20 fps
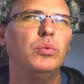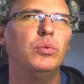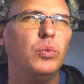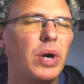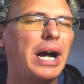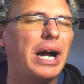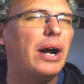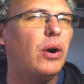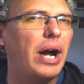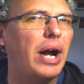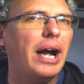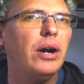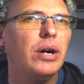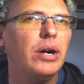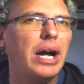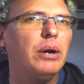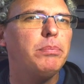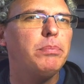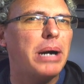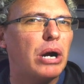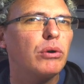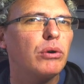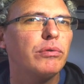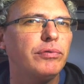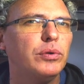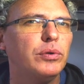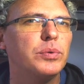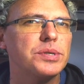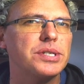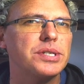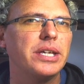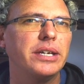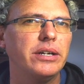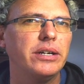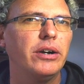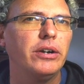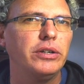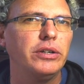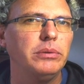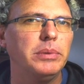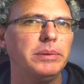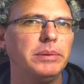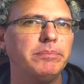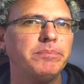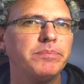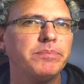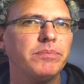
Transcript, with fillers: wow, how, how powerful was that argument?